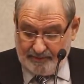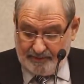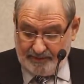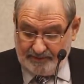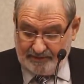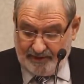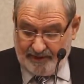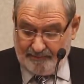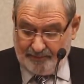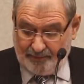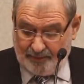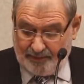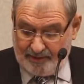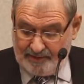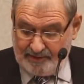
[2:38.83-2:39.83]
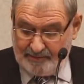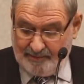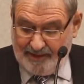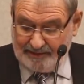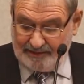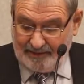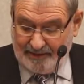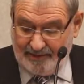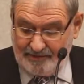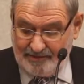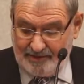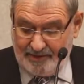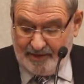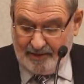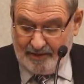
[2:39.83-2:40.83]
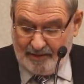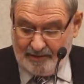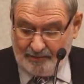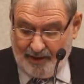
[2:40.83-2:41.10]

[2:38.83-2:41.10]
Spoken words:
the same praise about the legendary